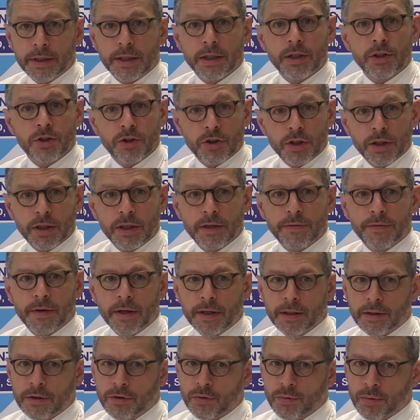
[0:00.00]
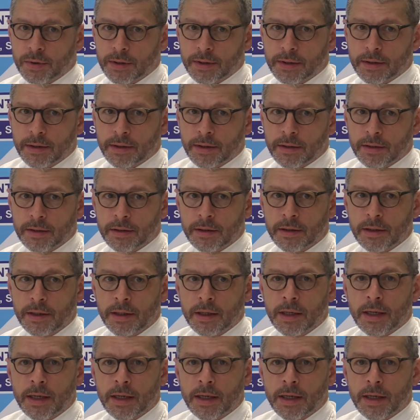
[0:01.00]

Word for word: in Geneva in Switzerland.